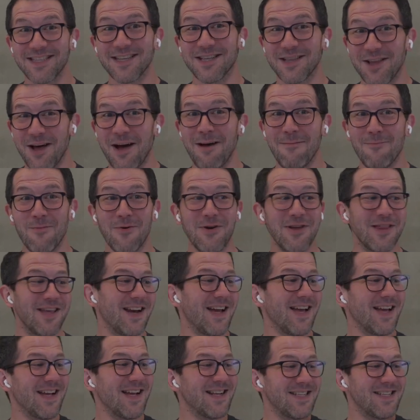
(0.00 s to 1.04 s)
lot more than
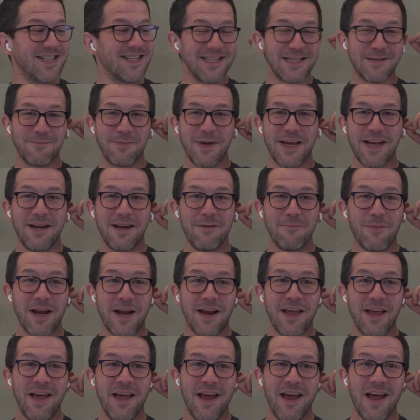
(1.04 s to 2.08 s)
I anticipated, but